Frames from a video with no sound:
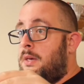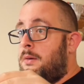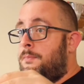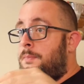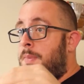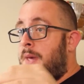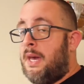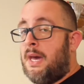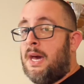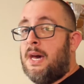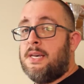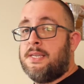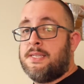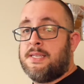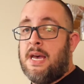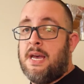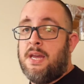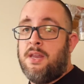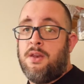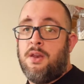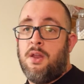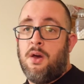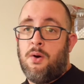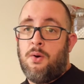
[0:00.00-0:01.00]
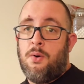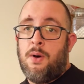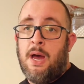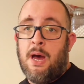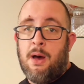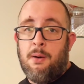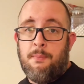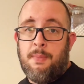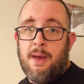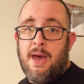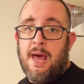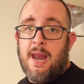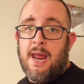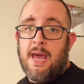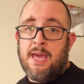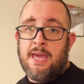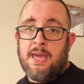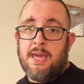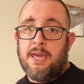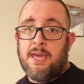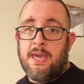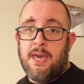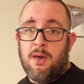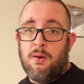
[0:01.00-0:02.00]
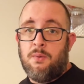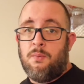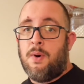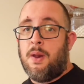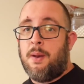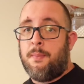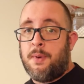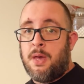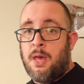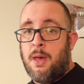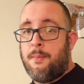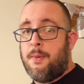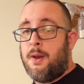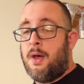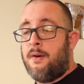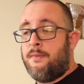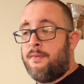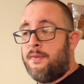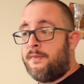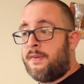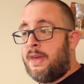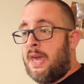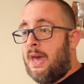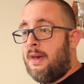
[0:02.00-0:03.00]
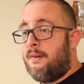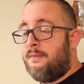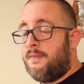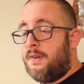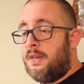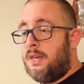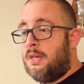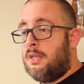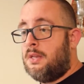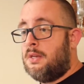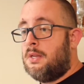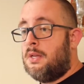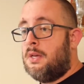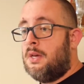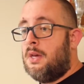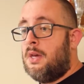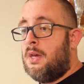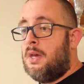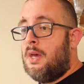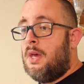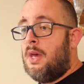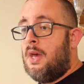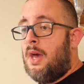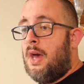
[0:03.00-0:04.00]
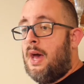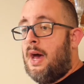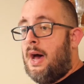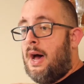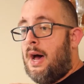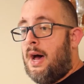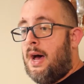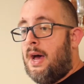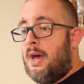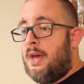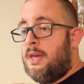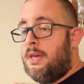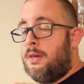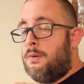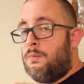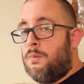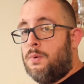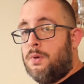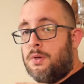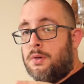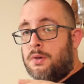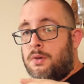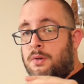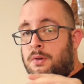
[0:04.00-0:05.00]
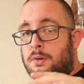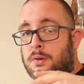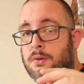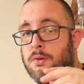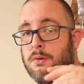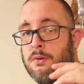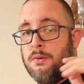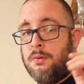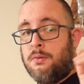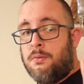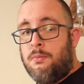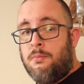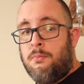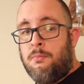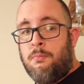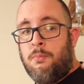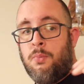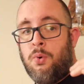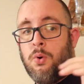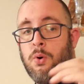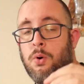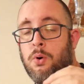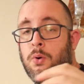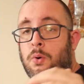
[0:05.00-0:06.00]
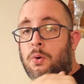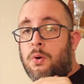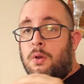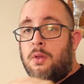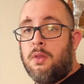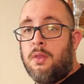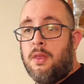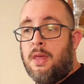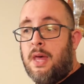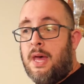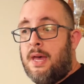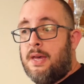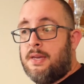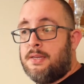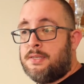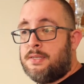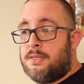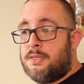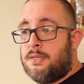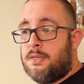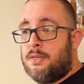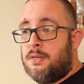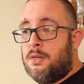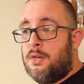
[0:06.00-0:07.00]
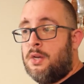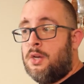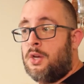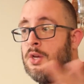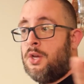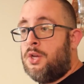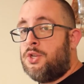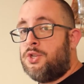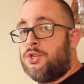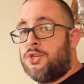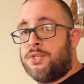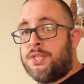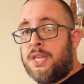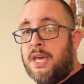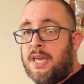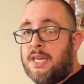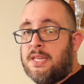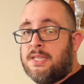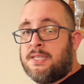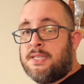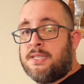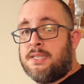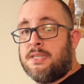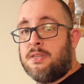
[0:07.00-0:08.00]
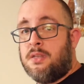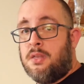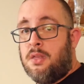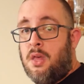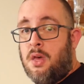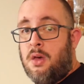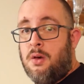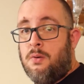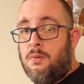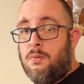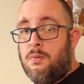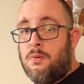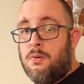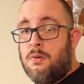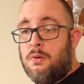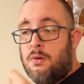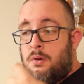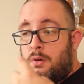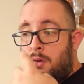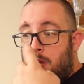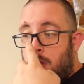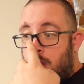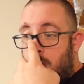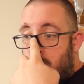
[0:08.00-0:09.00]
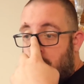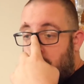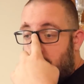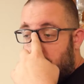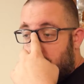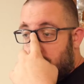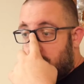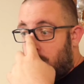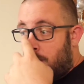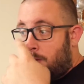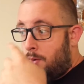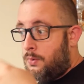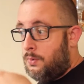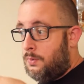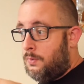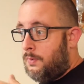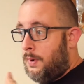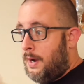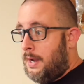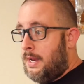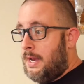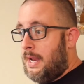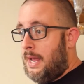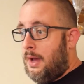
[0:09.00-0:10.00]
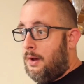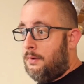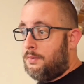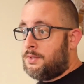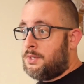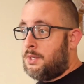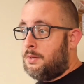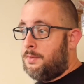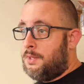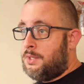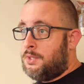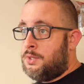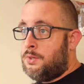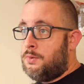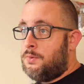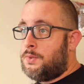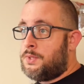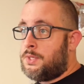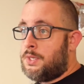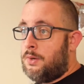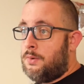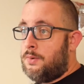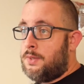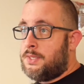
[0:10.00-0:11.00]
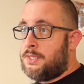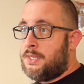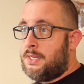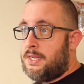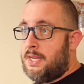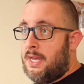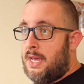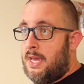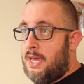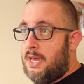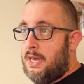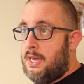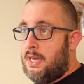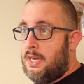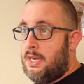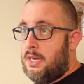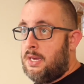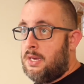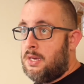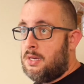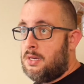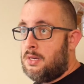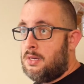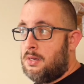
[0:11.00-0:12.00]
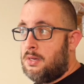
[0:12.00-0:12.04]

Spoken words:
Because I know how bad I can get when I'm coming off of caffeine, I will more or less just take it slow. So right now it's going to be 2 sodas a day